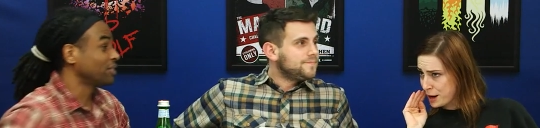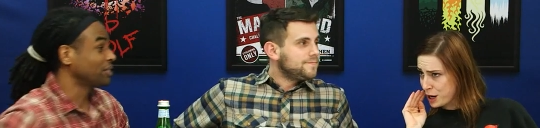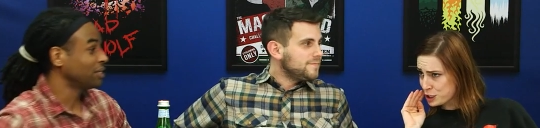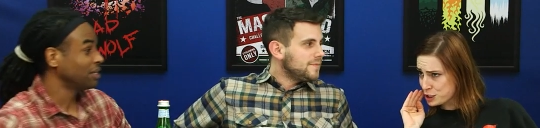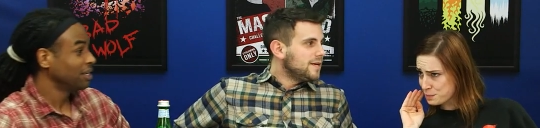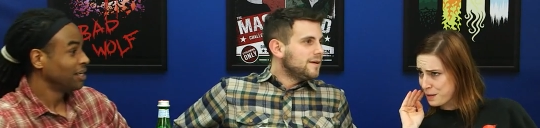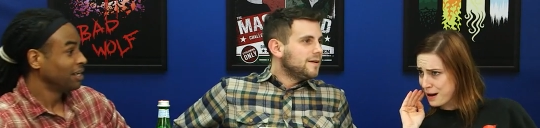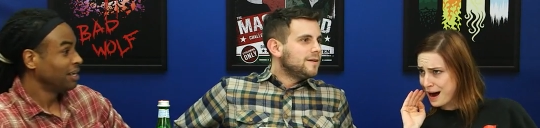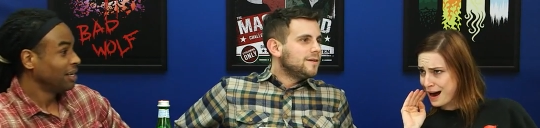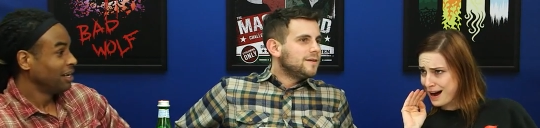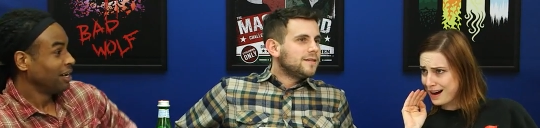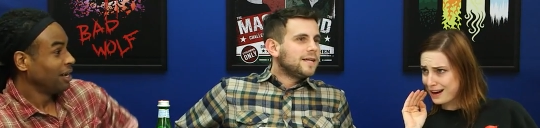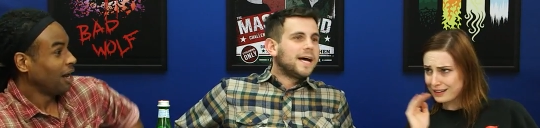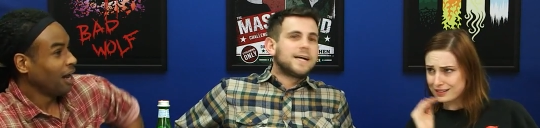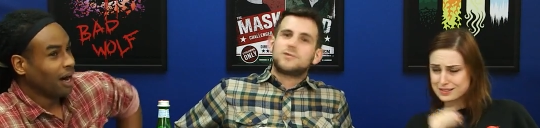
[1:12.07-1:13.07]
Speaker 1: merch
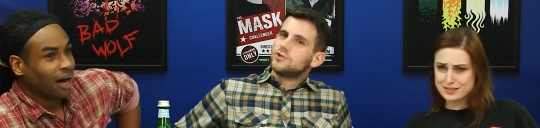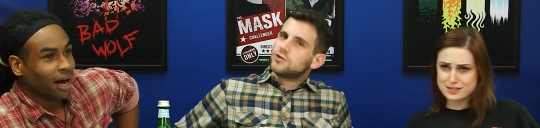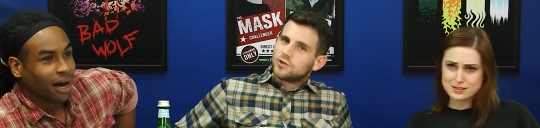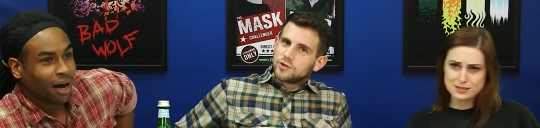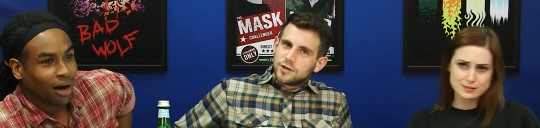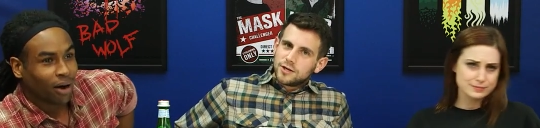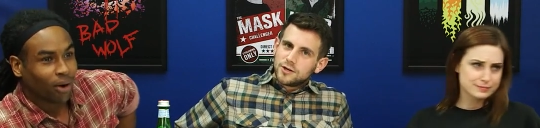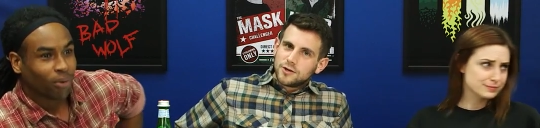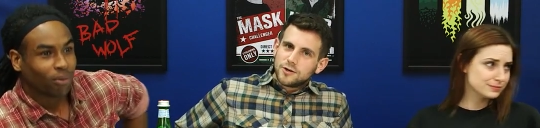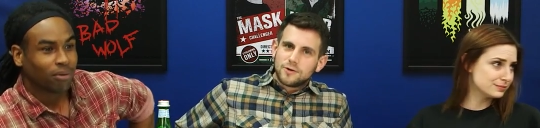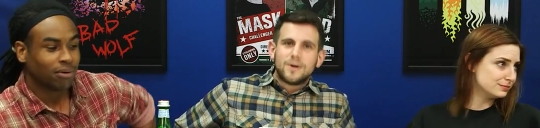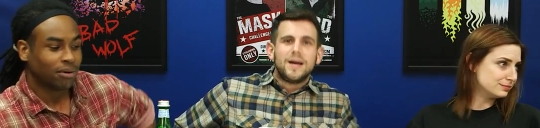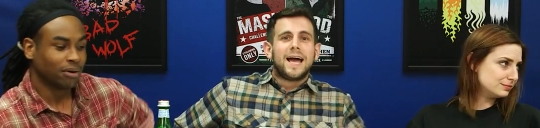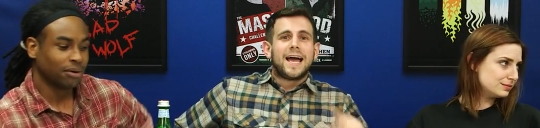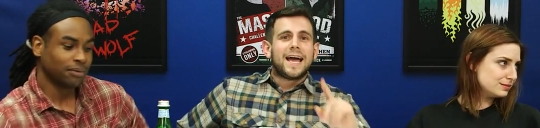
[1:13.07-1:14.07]
box. That's
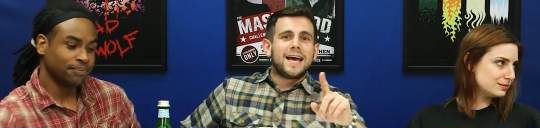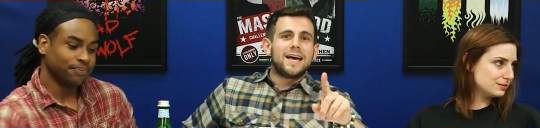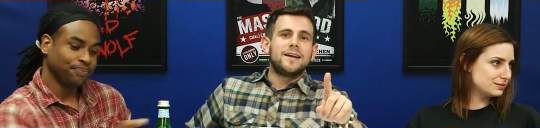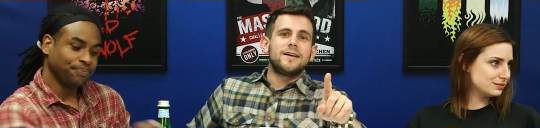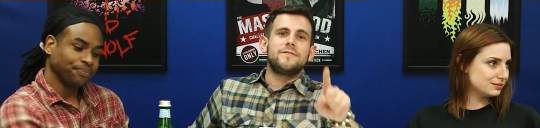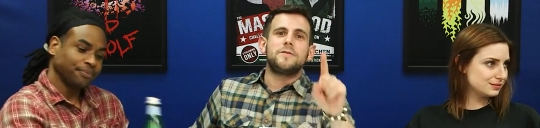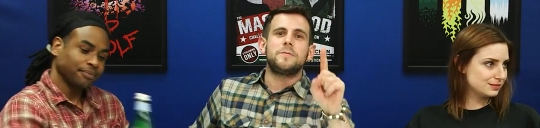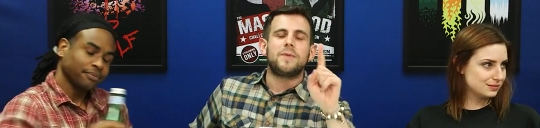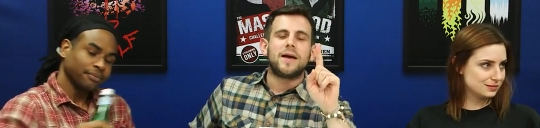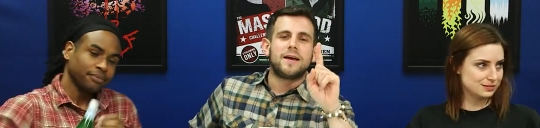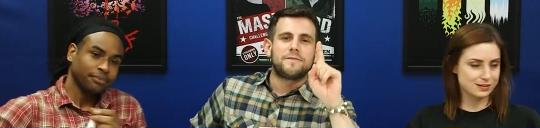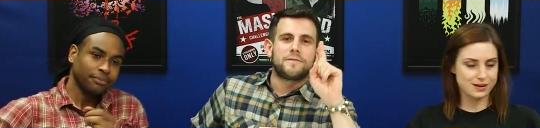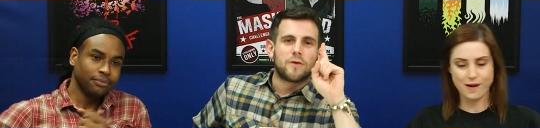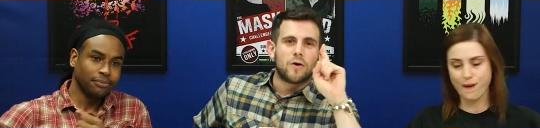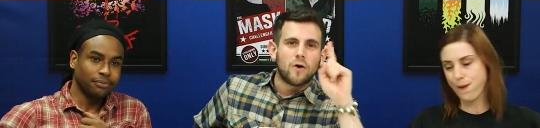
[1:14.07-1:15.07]
oh. true. And if you
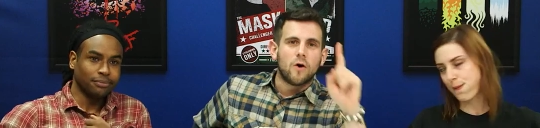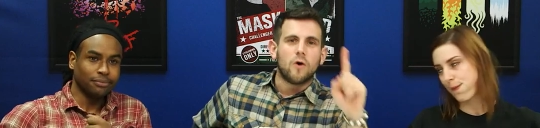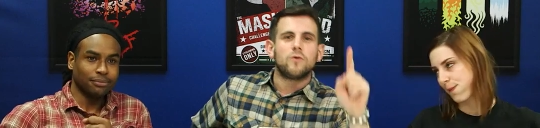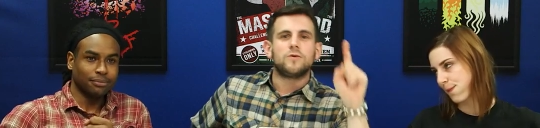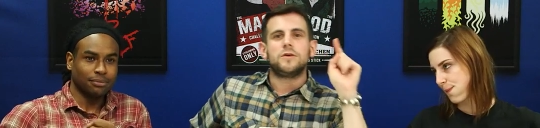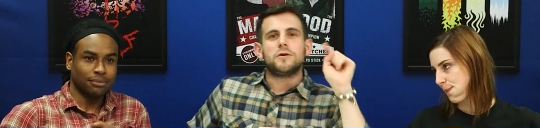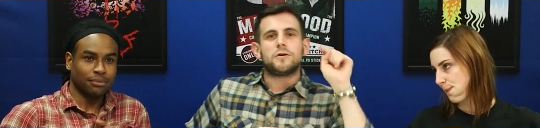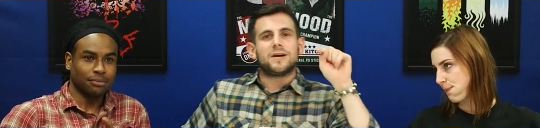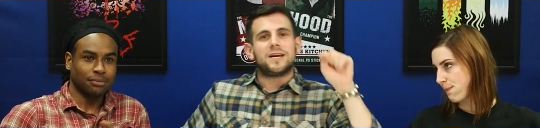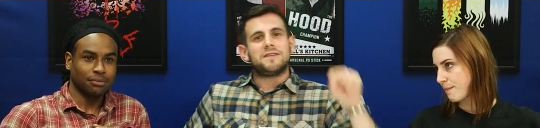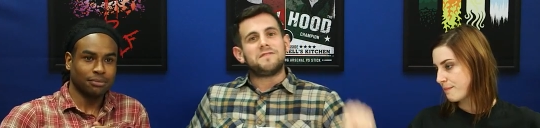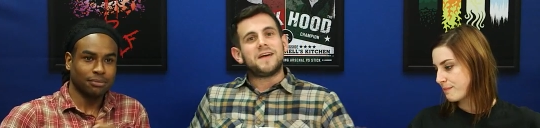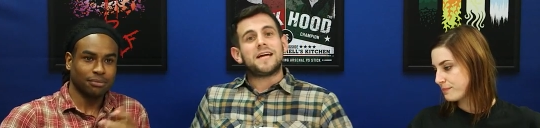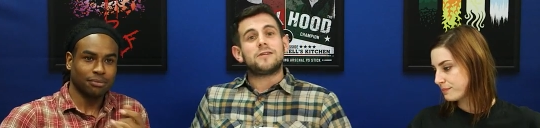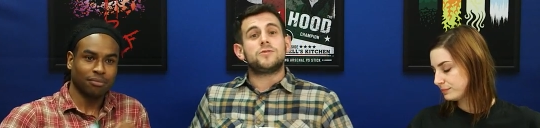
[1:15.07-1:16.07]
pay for a whole year in
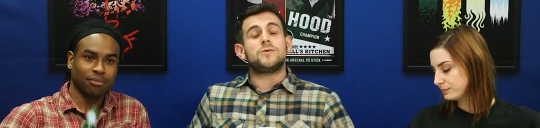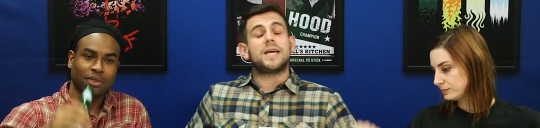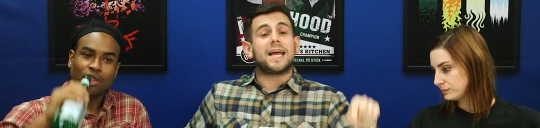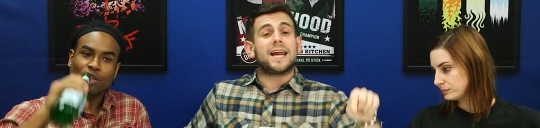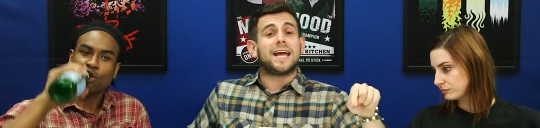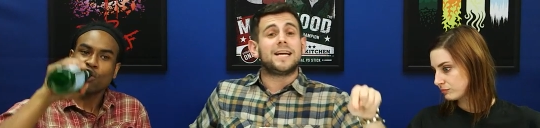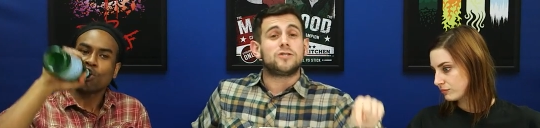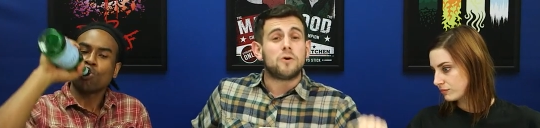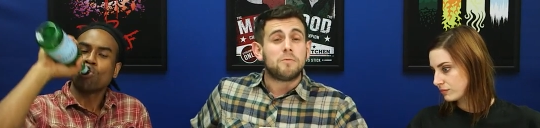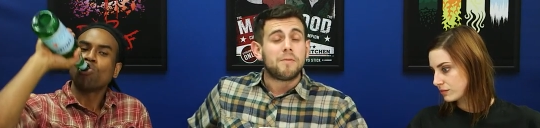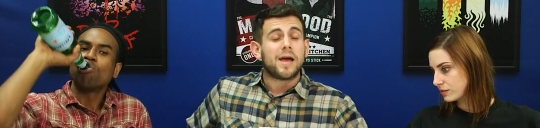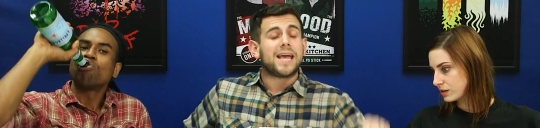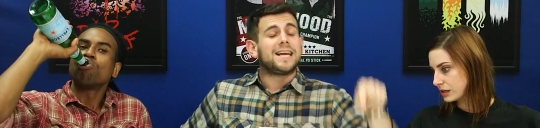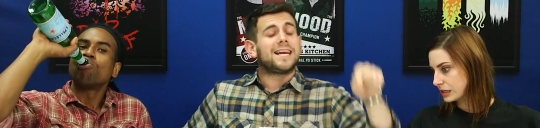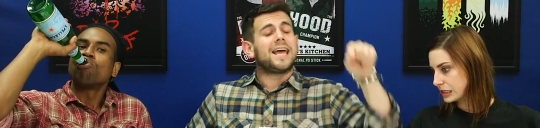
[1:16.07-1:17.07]
advance, you get a
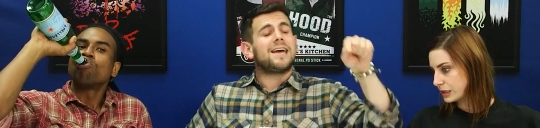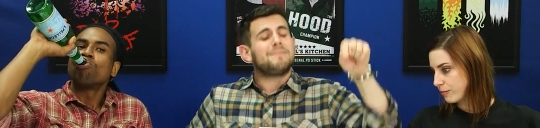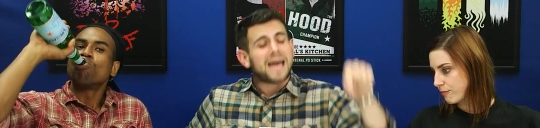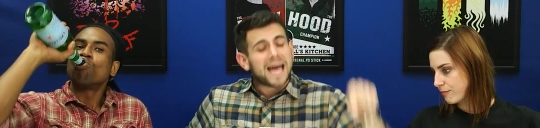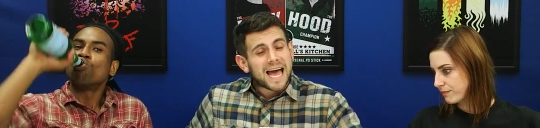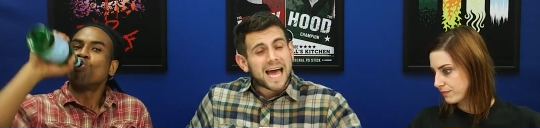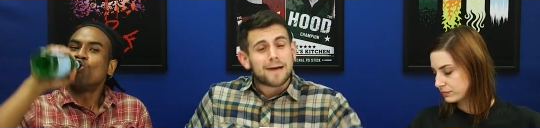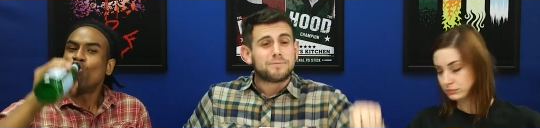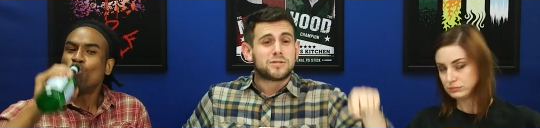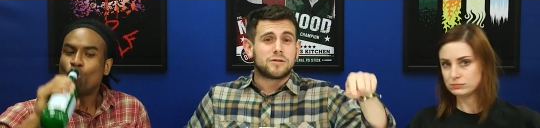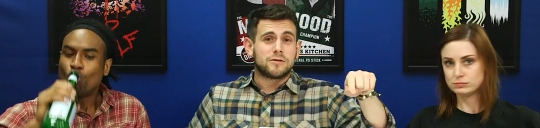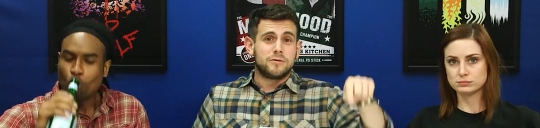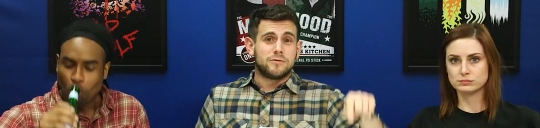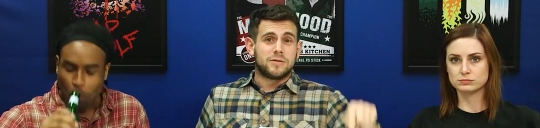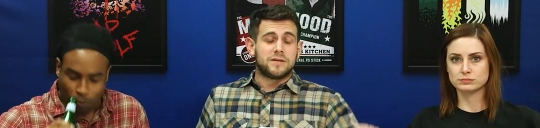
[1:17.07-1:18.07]
domain name
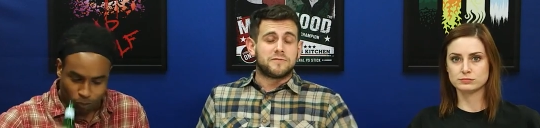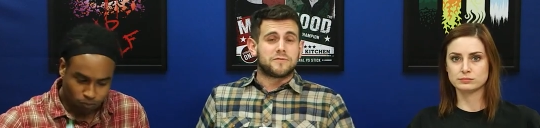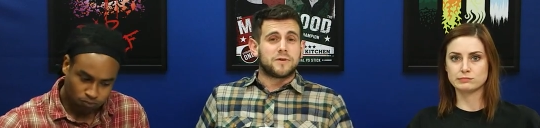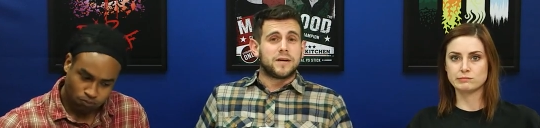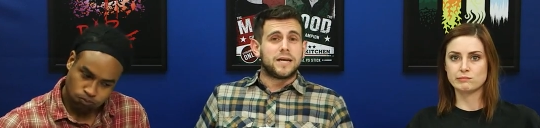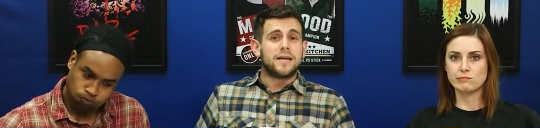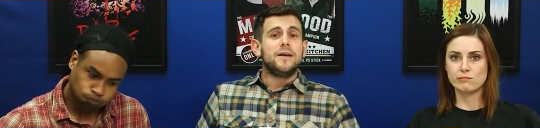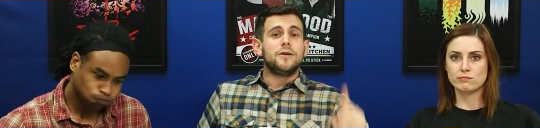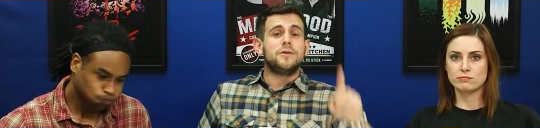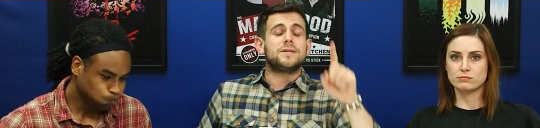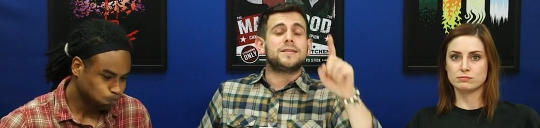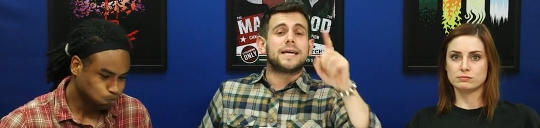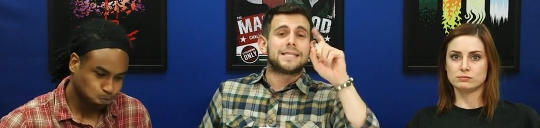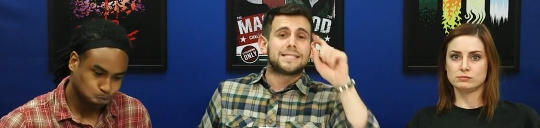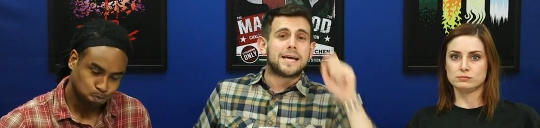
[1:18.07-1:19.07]
absolutely free. You can get